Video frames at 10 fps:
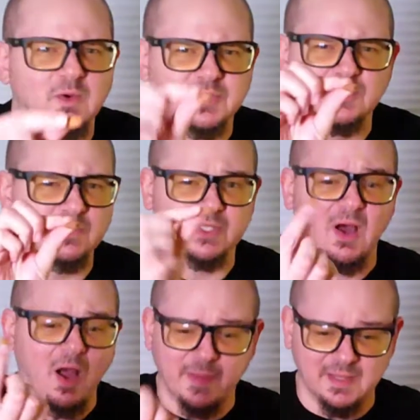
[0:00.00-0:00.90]
what to do with an
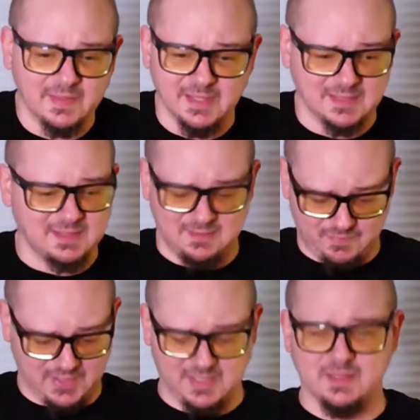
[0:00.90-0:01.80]
almond
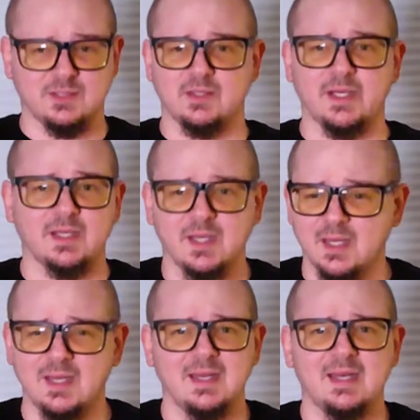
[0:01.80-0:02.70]
in the drink.
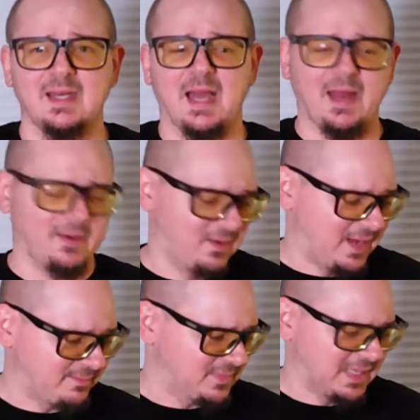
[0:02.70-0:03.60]
I don't know. I